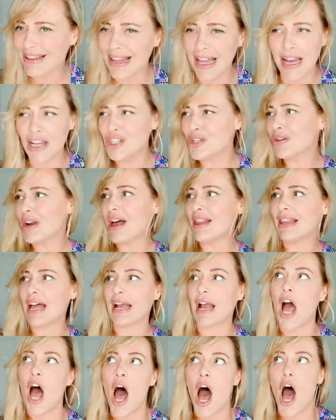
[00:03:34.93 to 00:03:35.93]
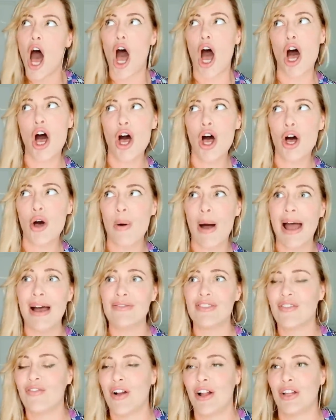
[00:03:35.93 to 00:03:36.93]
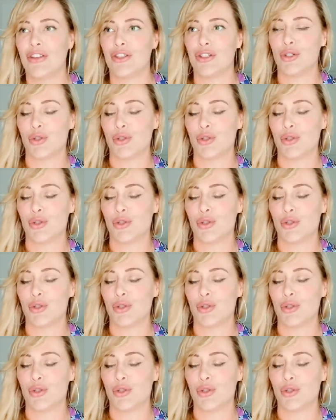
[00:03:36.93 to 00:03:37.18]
Like you're not like, oh, I have to follow the